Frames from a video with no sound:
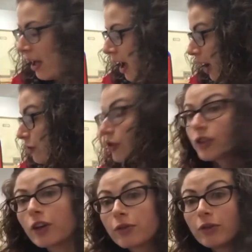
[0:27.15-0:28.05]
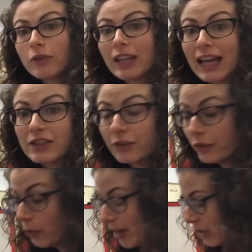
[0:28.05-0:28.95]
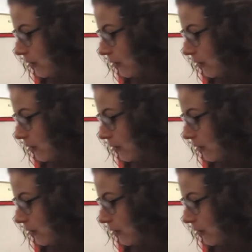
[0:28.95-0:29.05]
I'll just go through the letter formation